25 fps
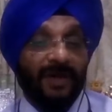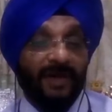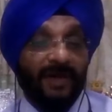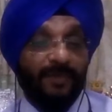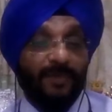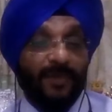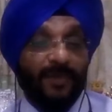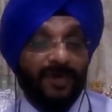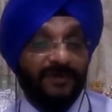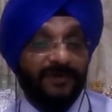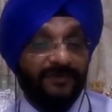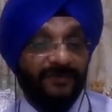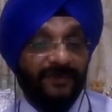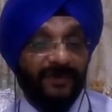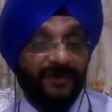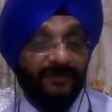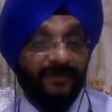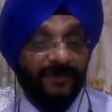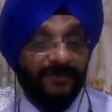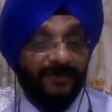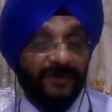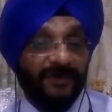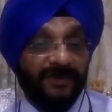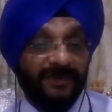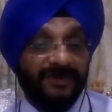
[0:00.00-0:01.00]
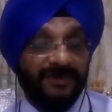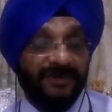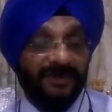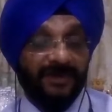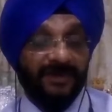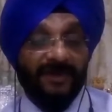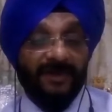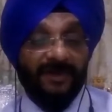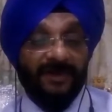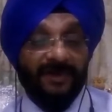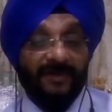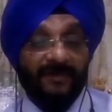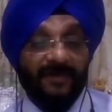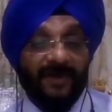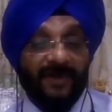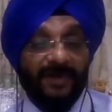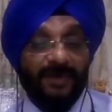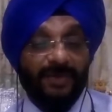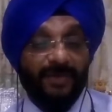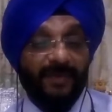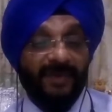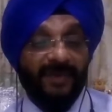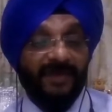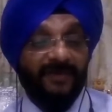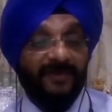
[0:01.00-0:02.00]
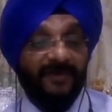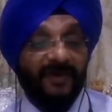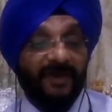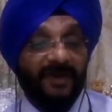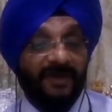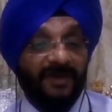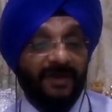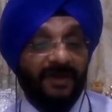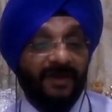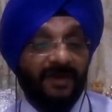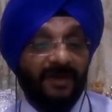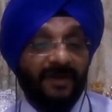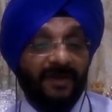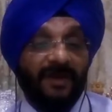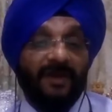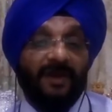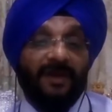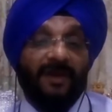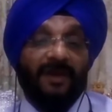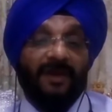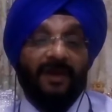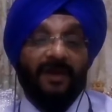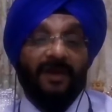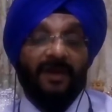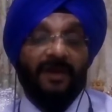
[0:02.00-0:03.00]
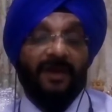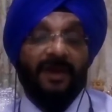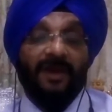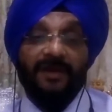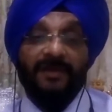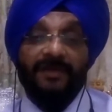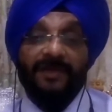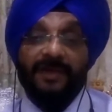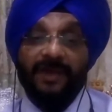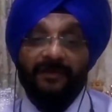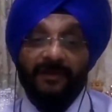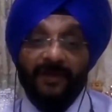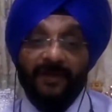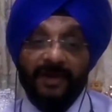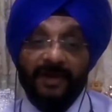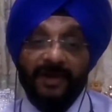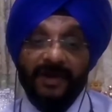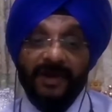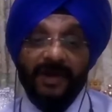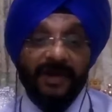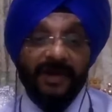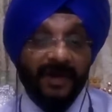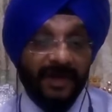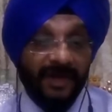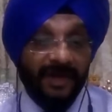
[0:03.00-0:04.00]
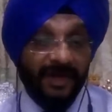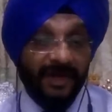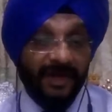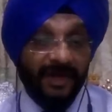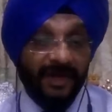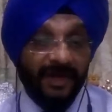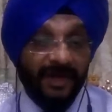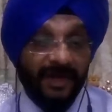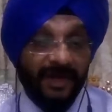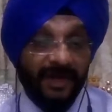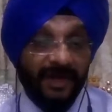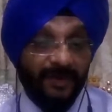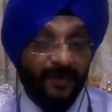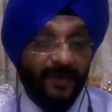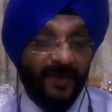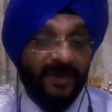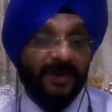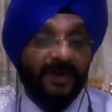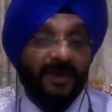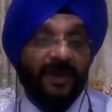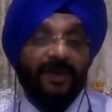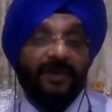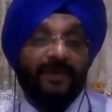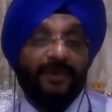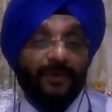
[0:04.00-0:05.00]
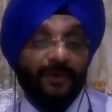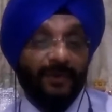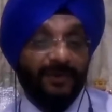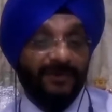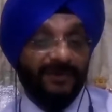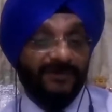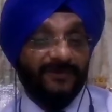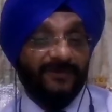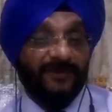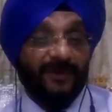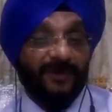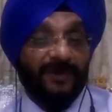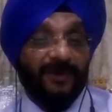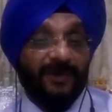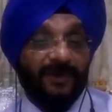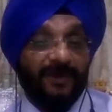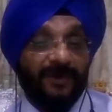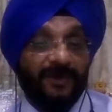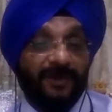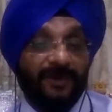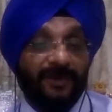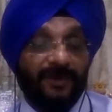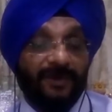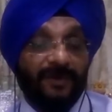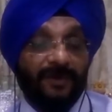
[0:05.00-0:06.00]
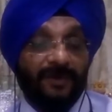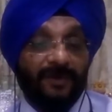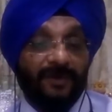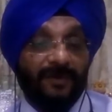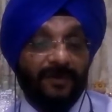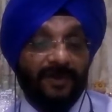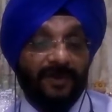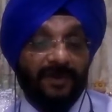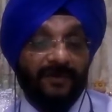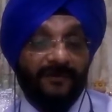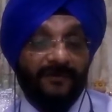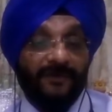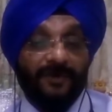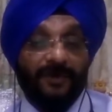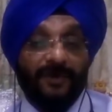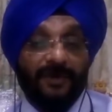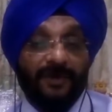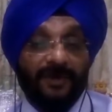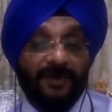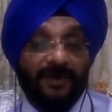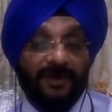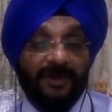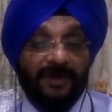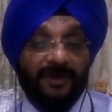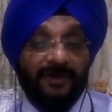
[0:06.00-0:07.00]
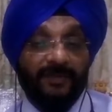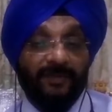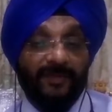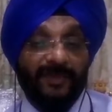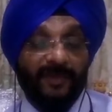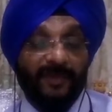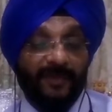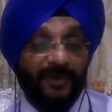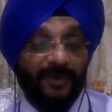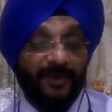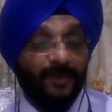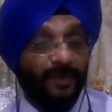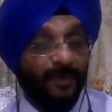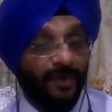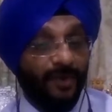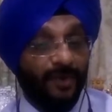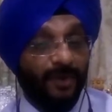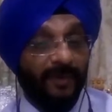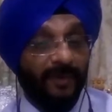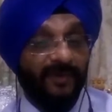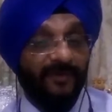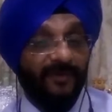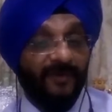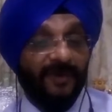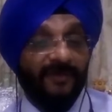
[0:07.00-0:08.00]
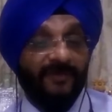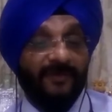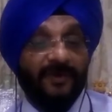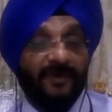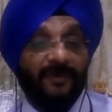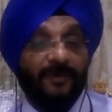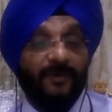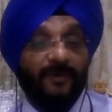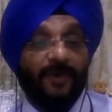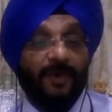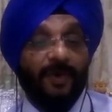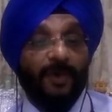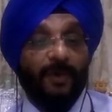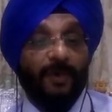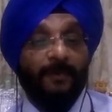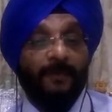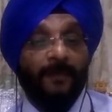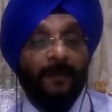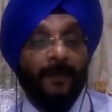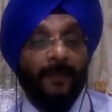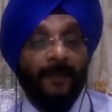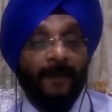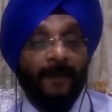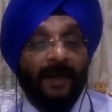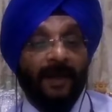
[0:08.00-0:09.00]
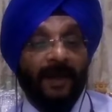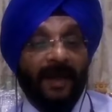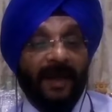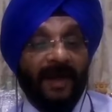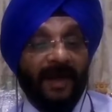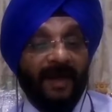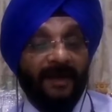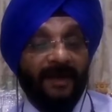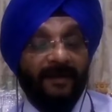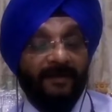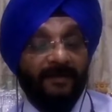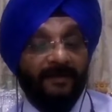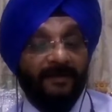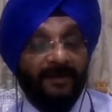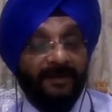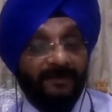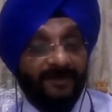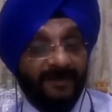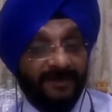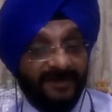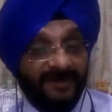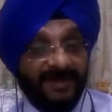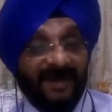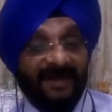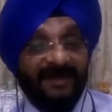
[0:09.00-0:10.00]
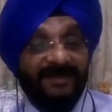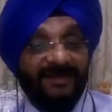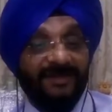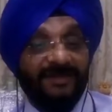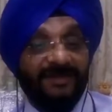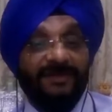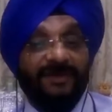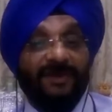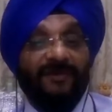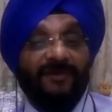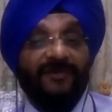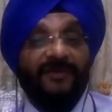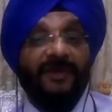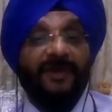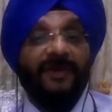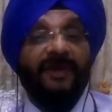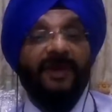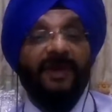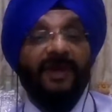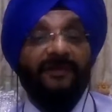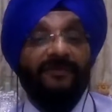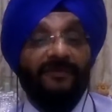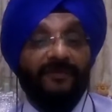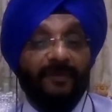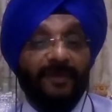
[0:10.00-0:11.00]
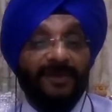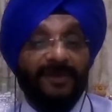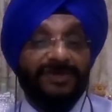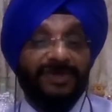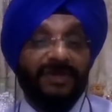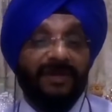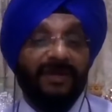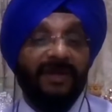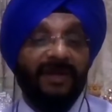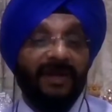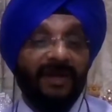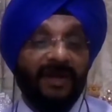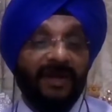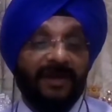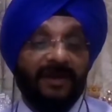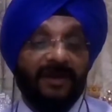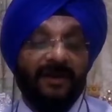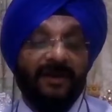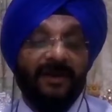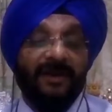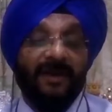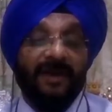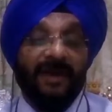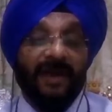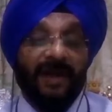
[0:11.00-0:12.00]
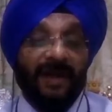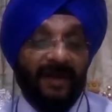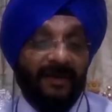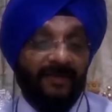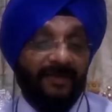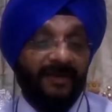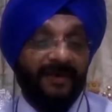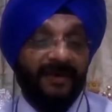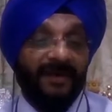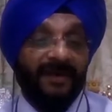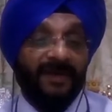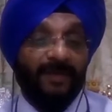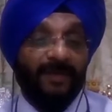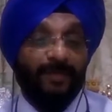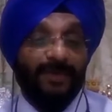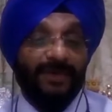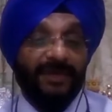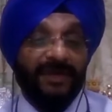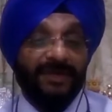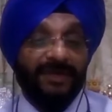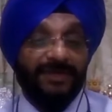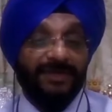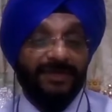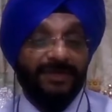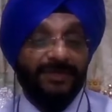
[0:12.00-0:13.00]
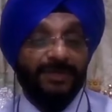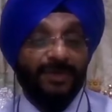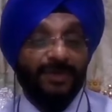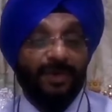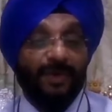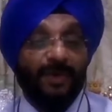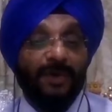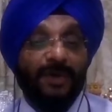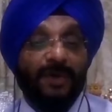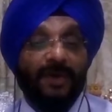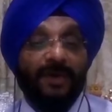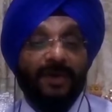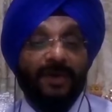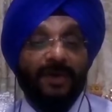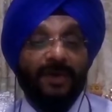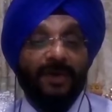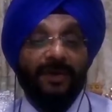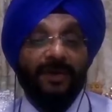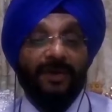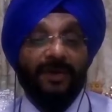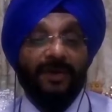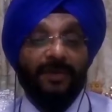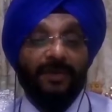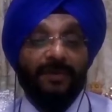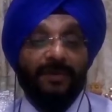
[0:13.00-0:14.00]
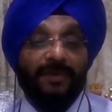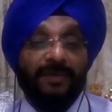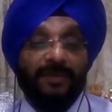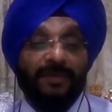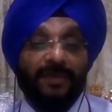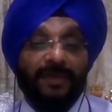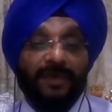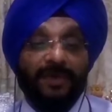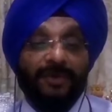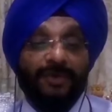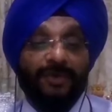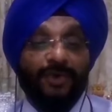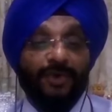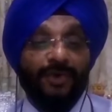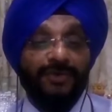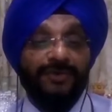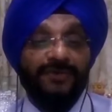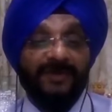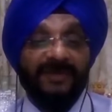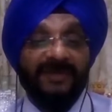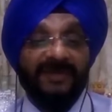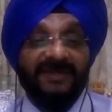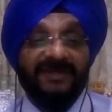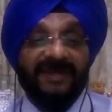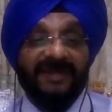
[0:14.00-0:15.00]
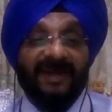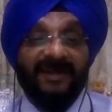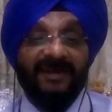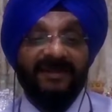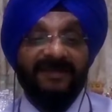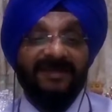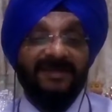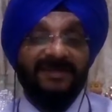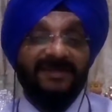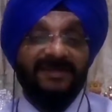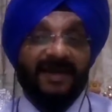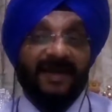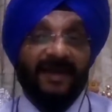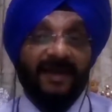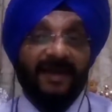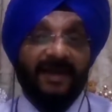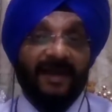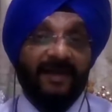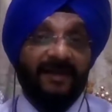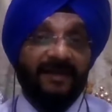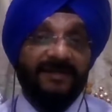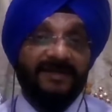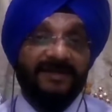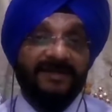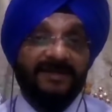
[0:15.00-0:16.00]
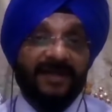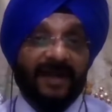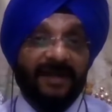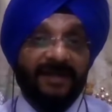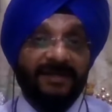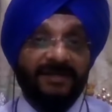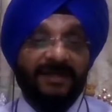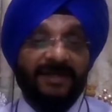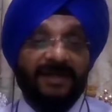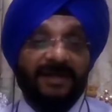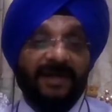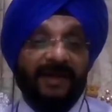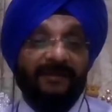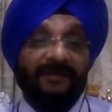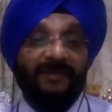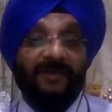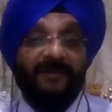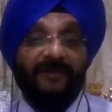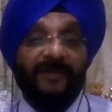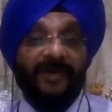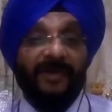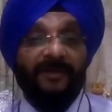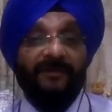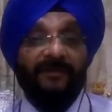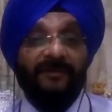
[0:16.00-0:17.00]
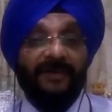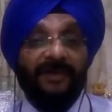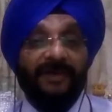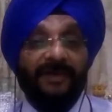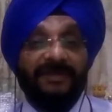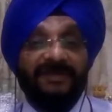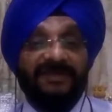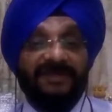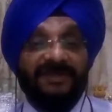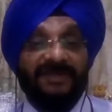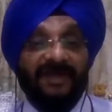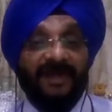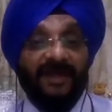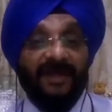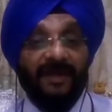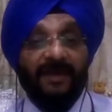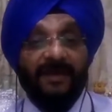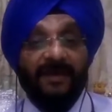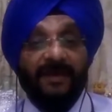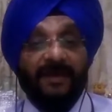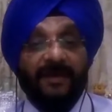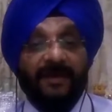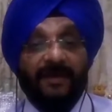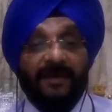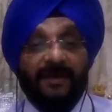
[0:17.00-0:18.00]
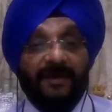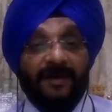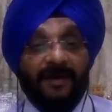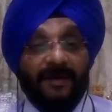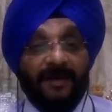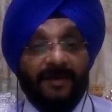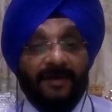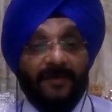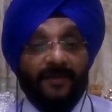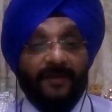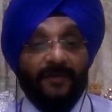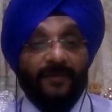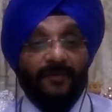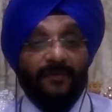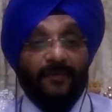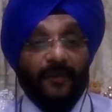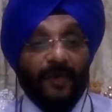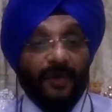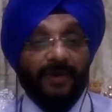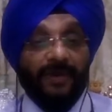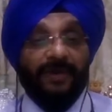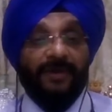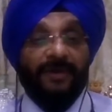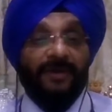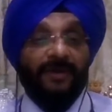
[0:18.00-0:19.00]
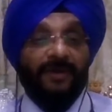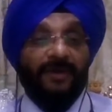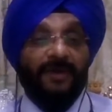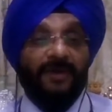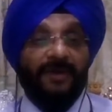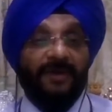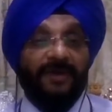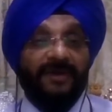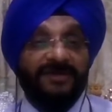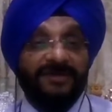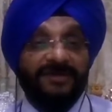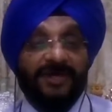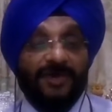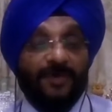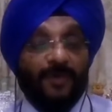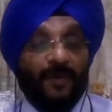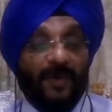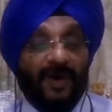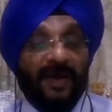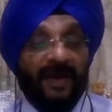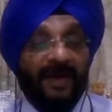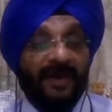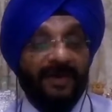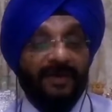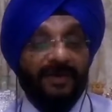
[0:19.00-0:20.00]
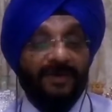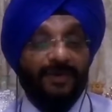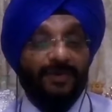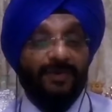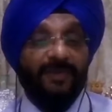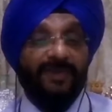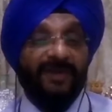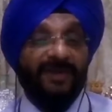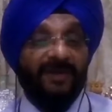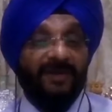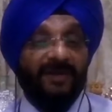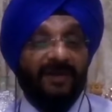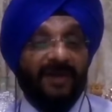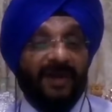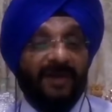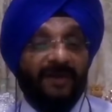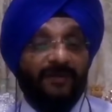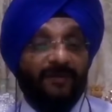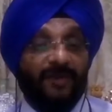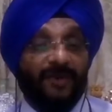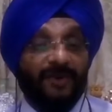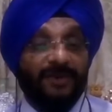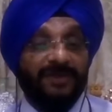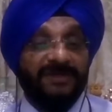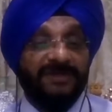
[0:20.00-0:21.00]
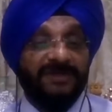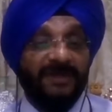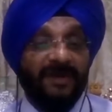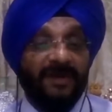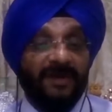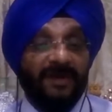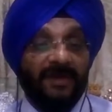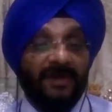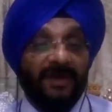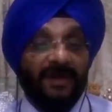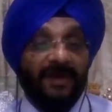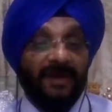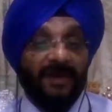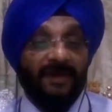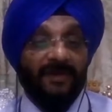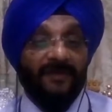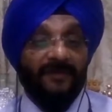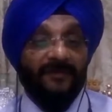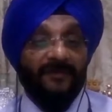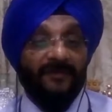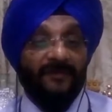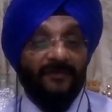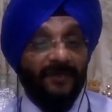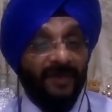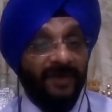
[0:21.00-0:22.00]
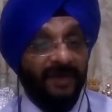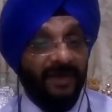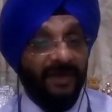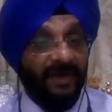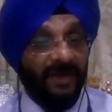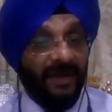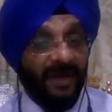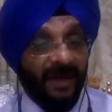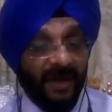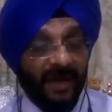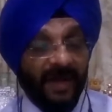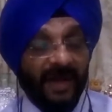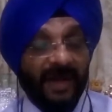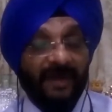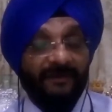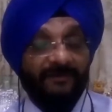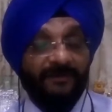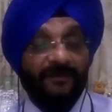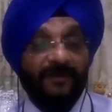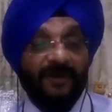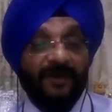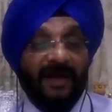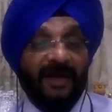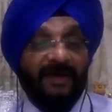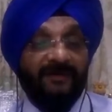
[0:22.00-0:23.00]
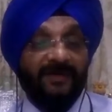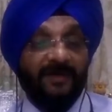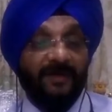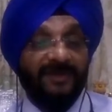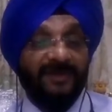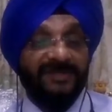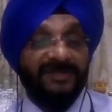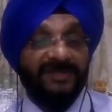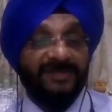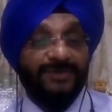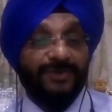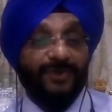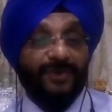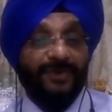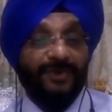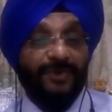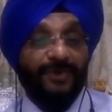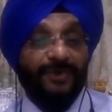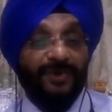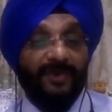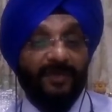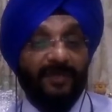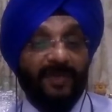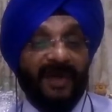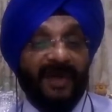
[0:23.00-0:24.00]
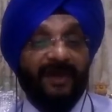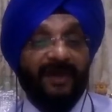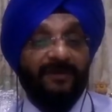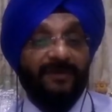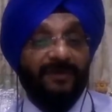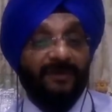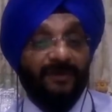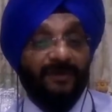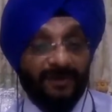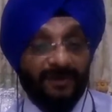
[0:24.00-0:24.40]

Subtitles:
atmosphere, which was required to be created. There were inadequate controls for, you know, for people who are going to be work from home. And there were the challenges of information leak and the data protection. So, you know, those were the challenges. And at a strategic level, when we say what is required to be done was, we have to have the business continuity plan